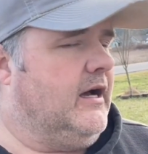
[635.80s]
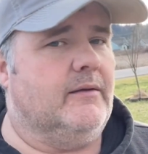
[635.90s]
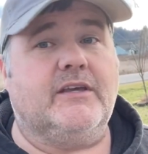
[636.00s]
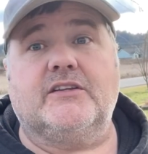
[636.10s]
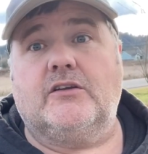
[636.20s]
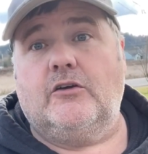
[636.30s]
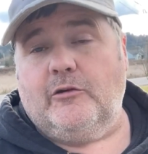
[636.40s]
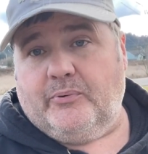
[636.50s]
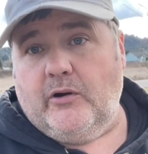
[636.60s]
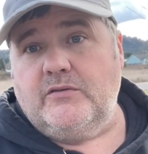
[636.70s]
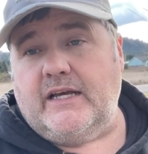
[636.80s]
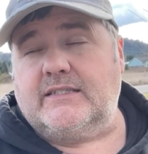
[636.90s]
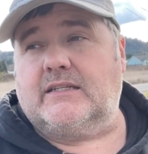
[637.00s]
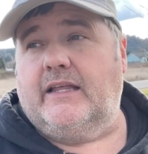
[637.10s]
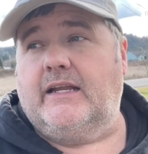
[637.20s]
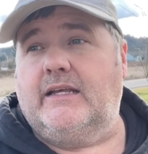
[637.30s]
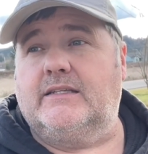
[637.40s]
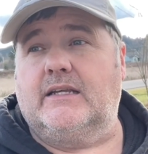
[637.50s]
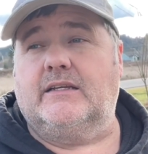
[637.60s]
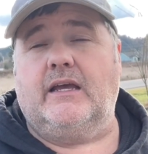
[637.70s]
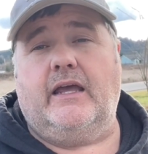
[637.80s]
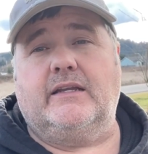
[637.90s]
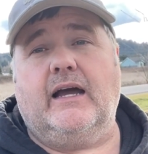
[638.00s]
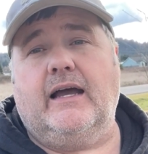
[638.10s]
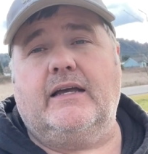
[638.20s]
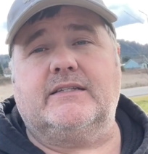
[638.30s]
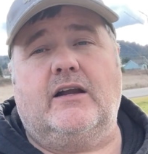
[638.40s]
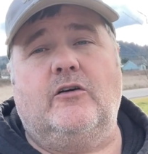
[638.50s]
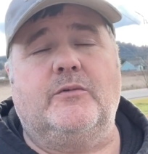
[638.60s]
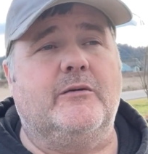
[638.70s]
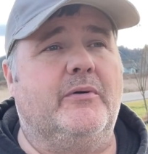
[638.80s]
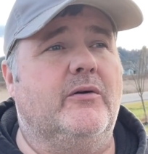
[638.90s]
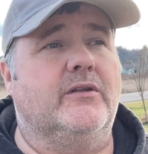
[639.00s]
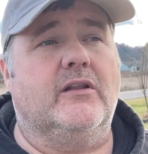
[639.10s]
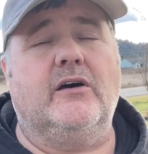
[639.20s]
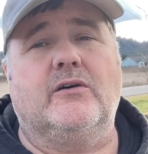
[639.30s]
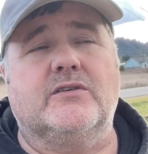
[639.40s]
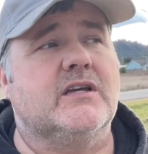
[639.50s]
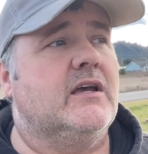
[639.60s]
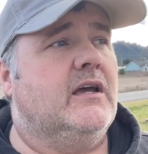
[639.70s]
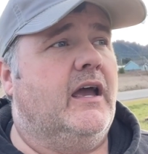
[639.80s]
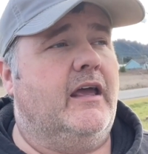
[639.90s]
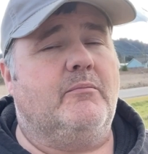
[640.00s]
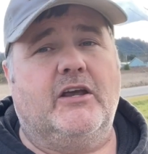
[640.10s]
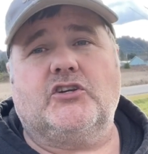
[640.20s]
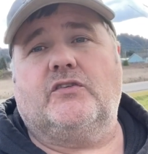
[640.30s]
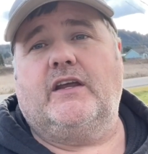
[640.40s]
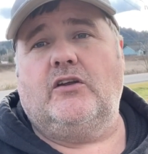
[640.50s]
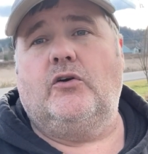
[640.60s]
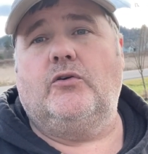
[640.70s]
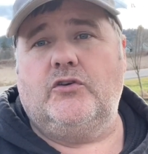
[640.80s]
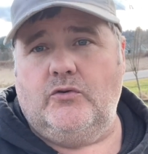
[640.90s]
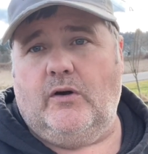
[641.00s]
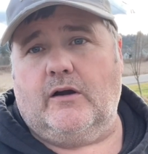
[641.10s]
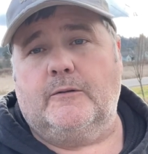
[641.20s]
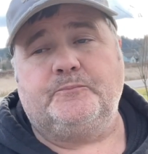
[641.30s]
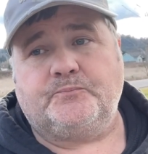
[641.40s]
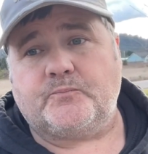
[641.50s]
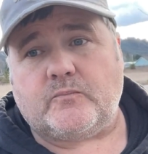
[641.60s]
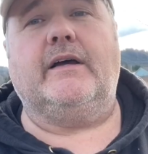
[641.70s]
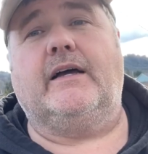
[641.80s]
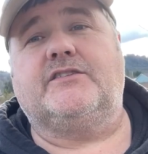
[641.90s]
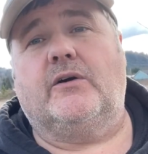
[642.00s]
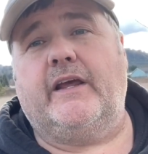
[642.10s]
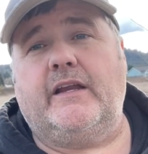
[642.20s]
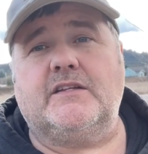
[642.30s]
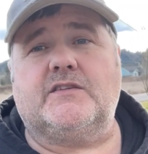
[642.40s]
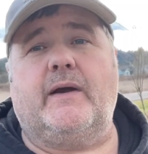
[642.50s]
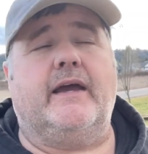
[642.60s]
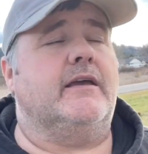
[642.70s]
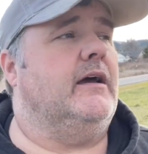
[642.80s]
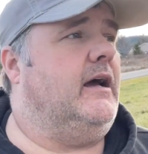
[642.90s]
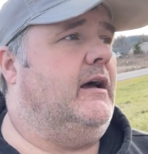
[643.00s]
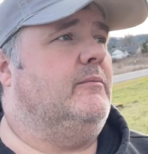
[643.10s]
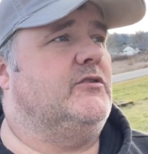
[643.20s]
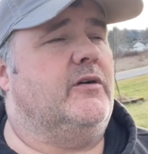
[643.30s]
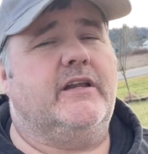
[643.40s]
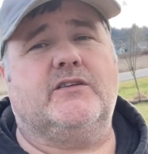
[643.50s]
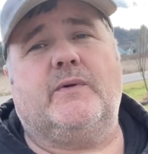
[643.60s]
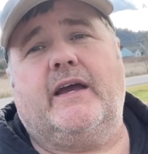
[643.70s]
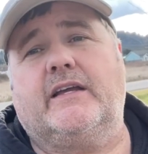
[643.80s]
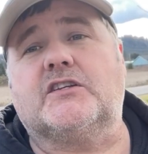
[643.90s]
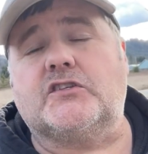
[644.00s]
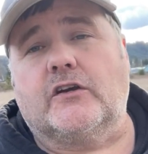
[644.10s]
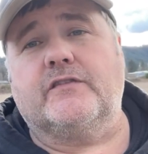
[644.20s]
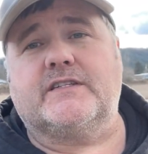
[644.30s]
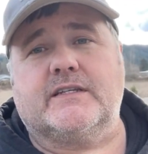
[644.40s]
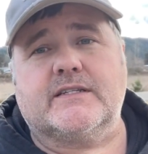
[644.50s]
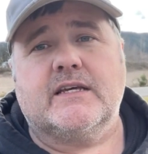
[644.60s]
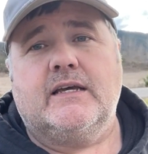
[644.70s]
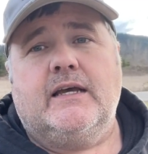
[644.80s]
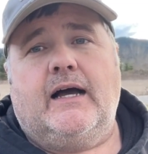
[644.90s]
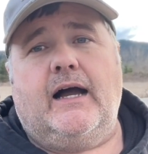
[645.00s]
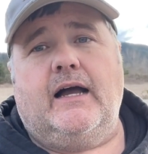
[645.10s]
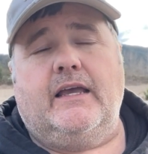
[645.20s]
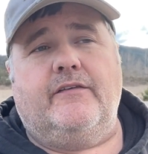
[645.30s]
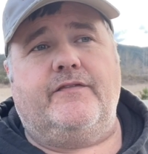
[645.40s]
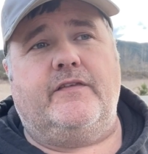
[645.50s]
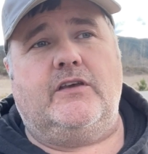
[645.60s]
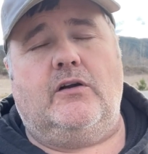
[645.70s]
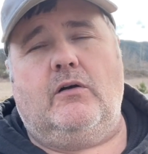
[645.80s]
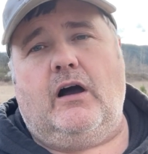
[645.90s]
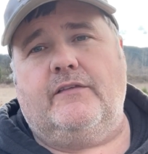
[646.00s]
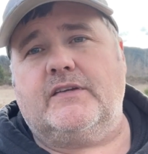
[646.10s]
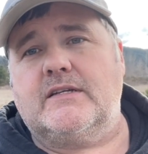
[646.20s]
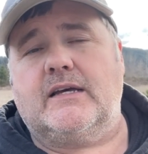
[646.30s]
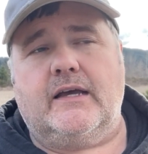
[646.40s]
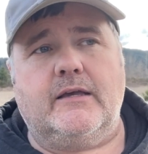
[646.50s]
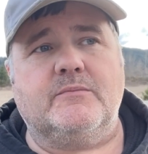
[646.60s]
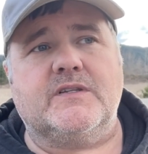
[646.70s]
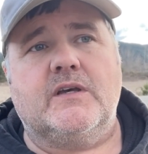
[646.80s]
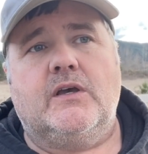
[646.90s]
get to know the pro desk ladies and guys at Home Depot and Lowe's and make sure they know who you are. Donating swag and services. If, you know, oftentimes